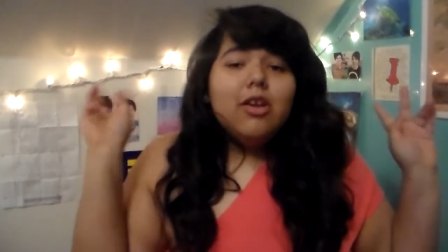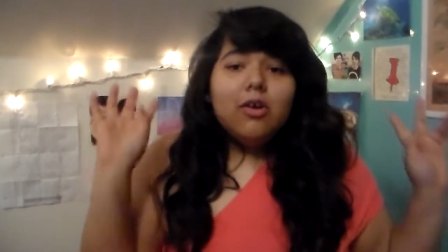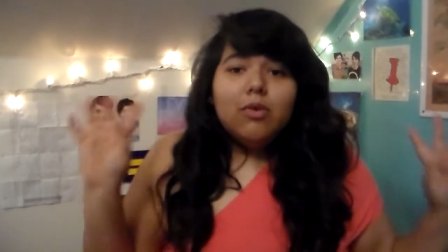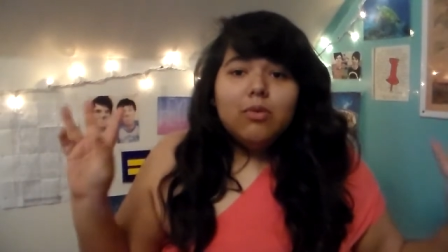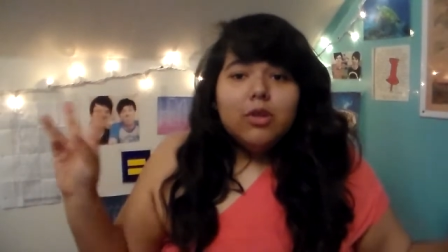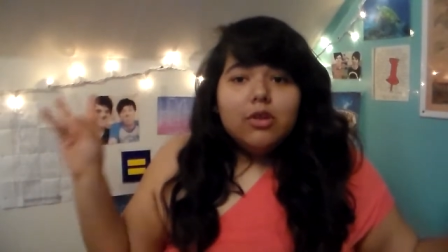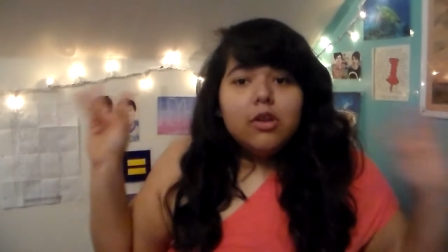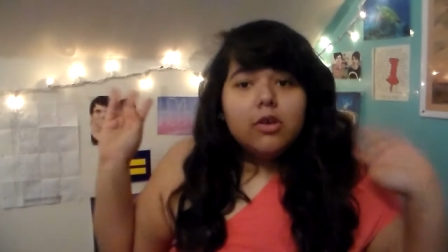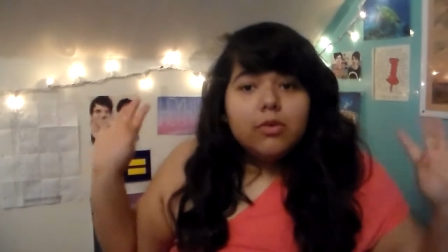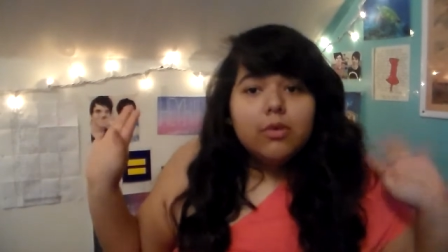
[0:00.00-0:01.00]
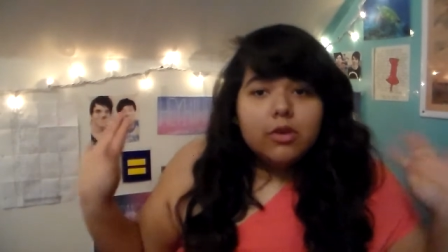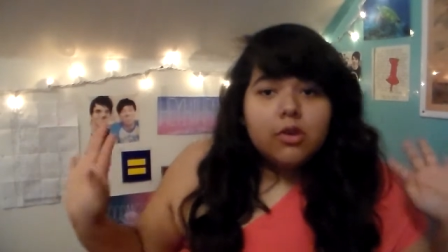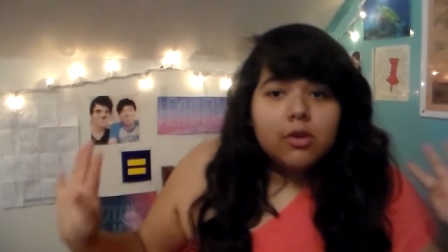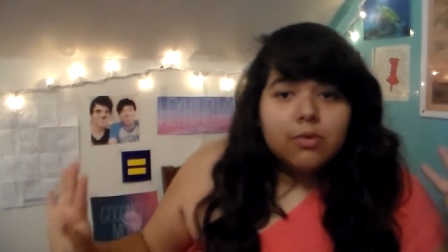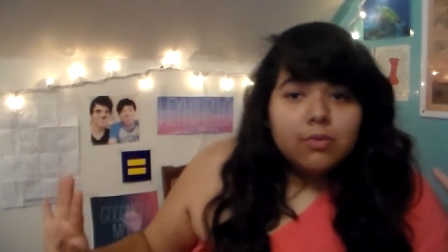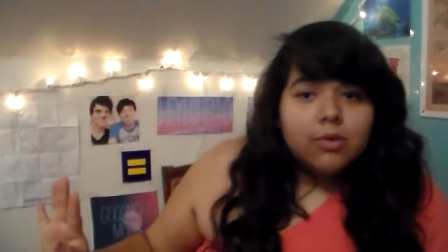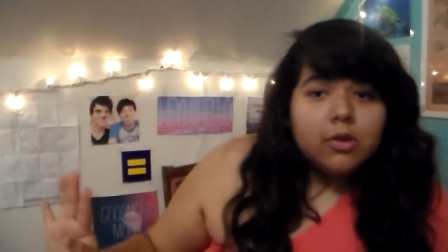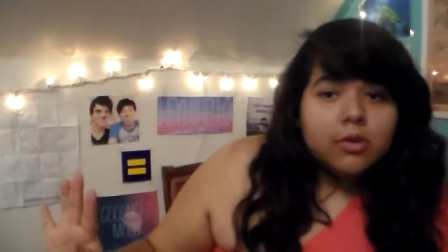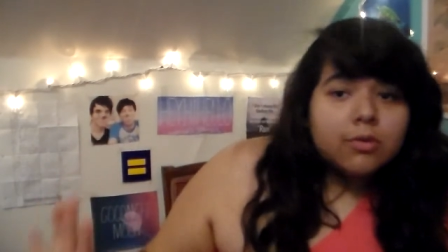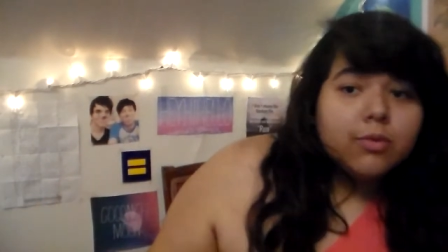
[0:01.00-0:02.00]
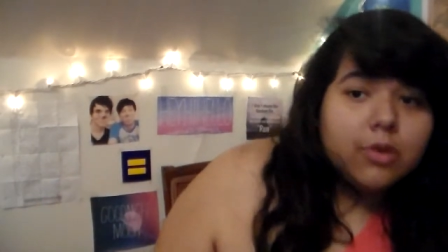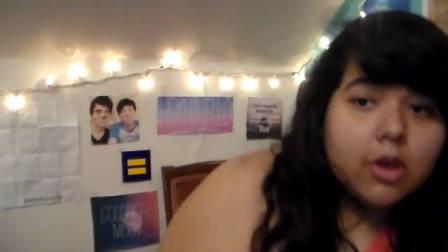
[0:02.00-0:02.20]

no, no, no, no,